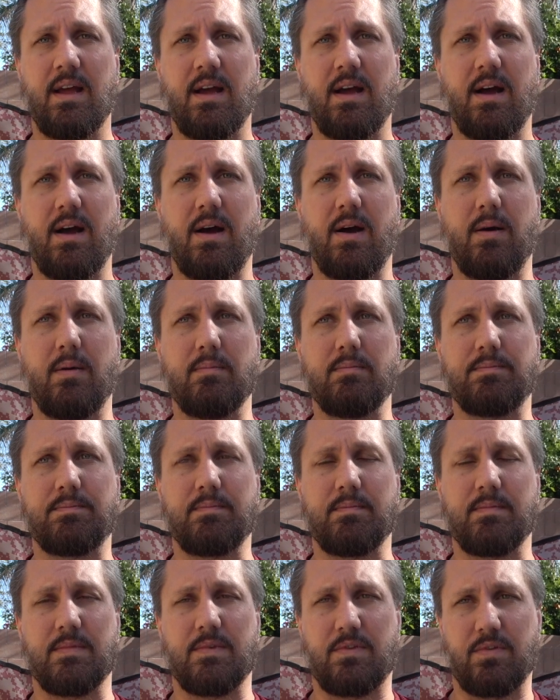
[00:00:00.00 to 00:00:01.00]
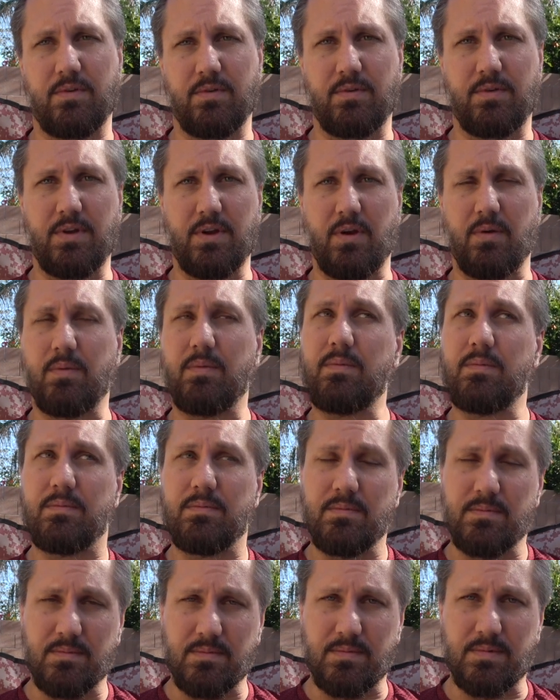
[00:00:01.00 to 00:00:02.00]
So
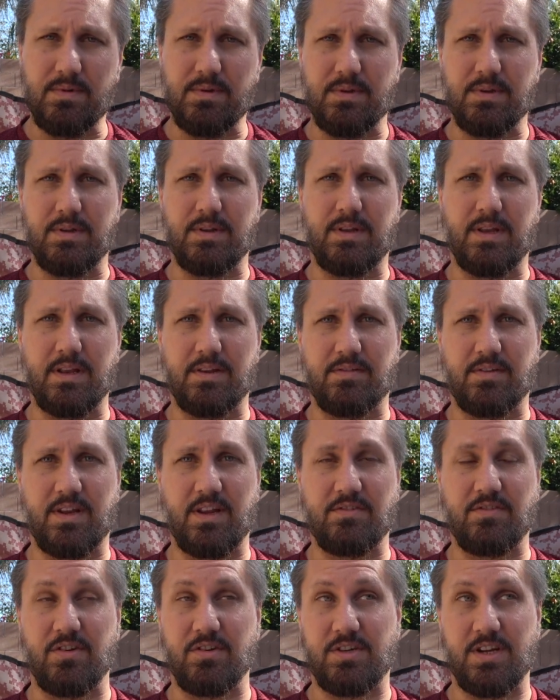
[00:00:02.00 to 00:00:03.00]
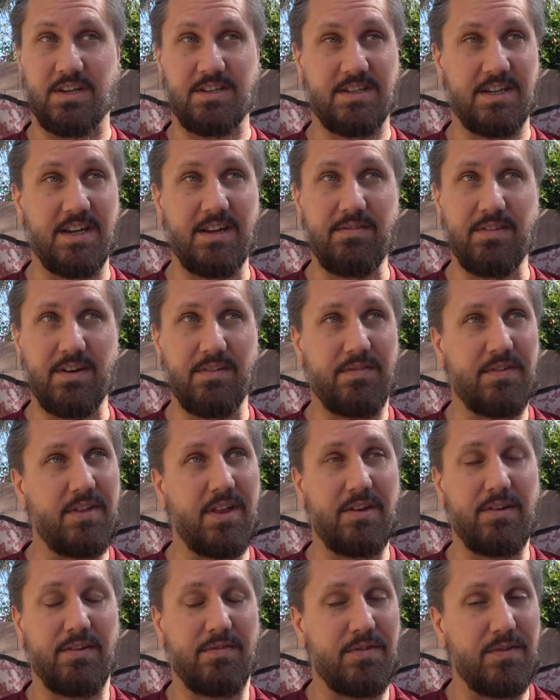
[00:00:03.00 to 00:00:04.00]
this gets you a chance to, even if
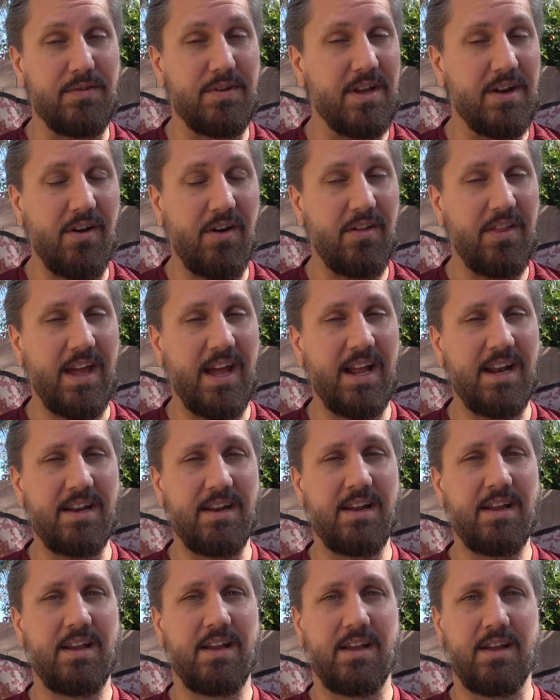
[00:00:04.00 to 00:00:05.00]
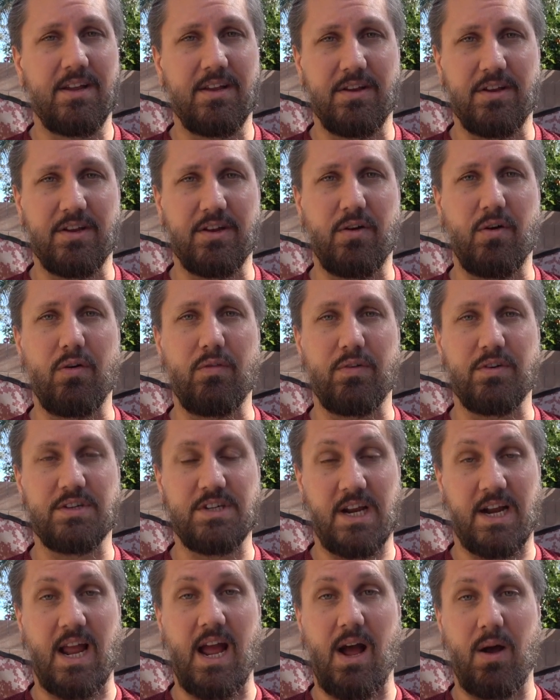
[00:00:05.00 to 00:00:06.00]
you did all that, you can go over and
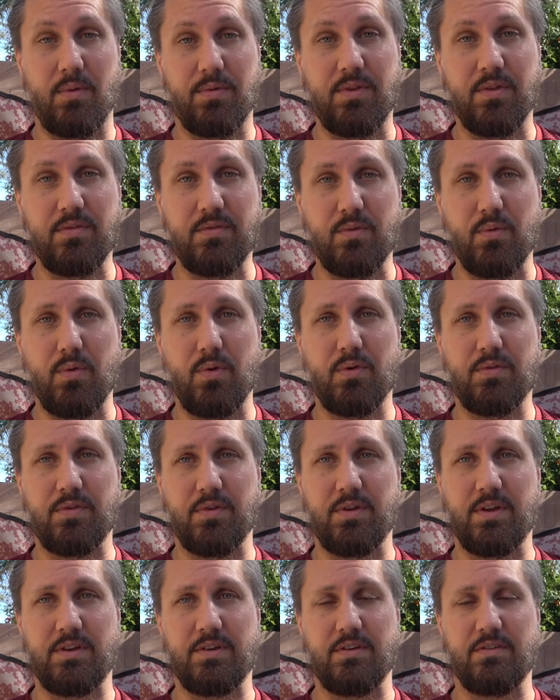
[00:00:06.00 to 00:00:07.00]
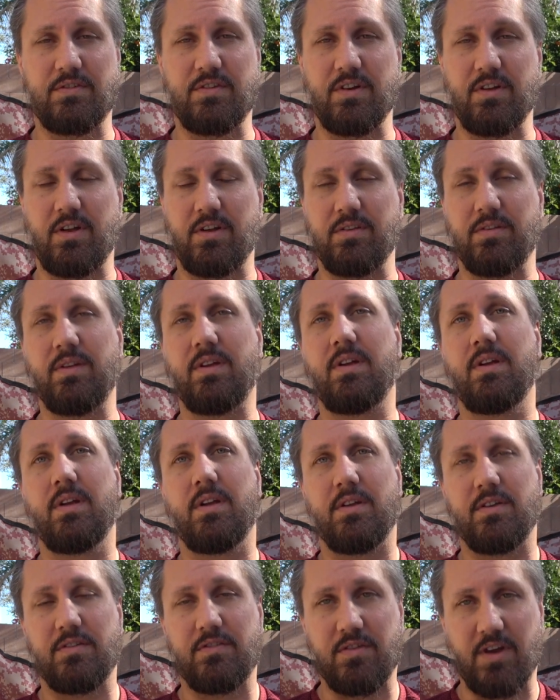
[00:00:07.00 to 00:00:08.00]
check out the school so that your
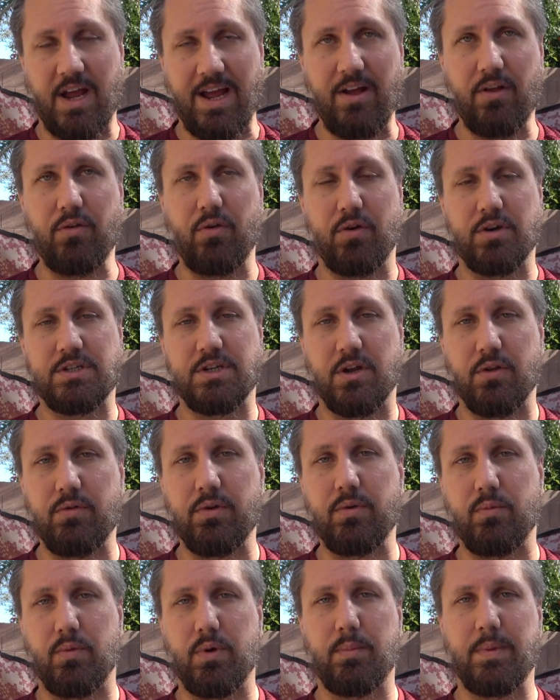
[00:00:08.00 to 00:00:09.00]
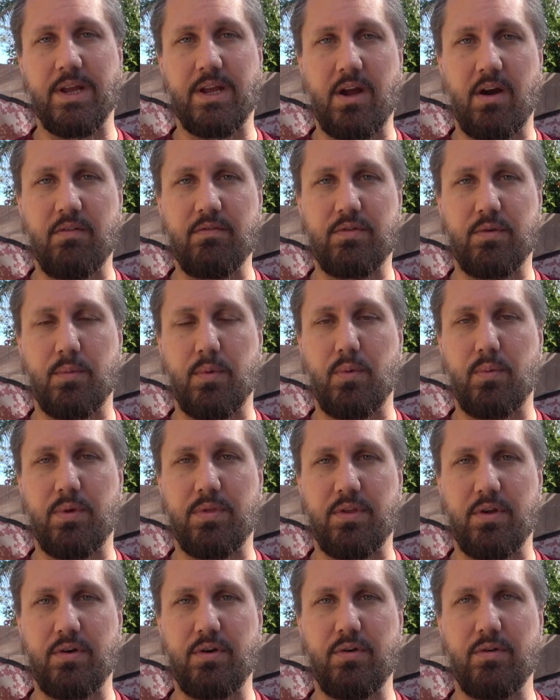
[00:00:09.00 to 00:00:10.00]
child or children will be comfortable
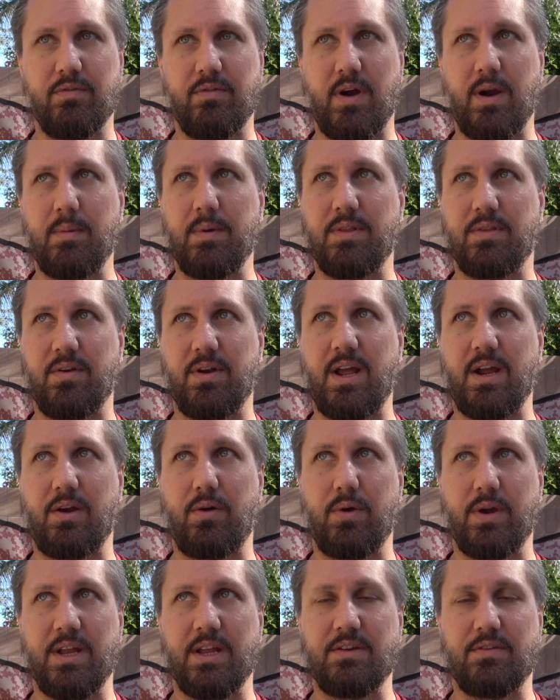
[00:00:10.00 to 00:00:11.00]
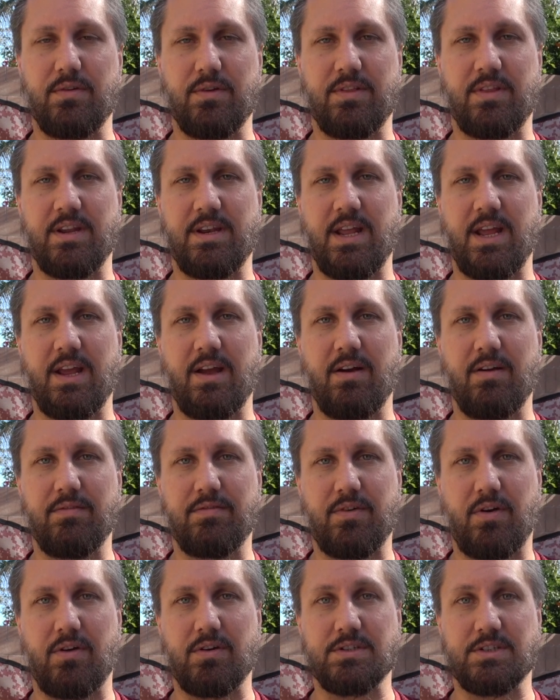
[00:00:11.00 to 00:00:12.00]
with their new environment. They're not going into it the day
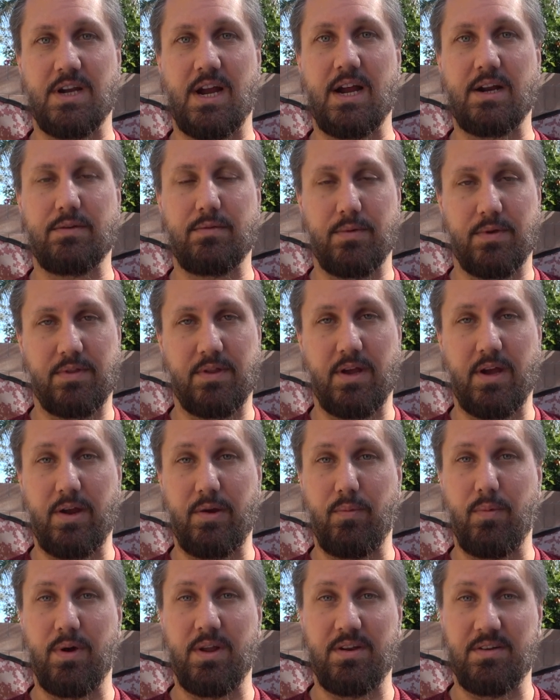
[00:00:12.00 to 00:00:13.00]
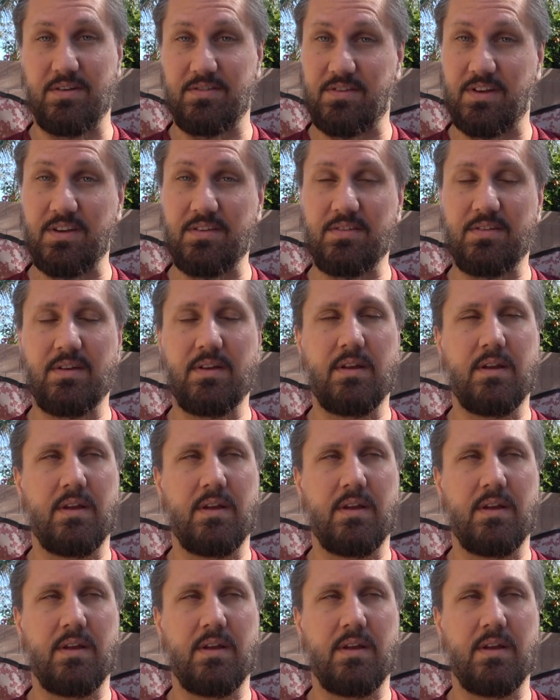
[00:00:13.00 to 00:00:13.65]
of all shocked with, hey, what is this?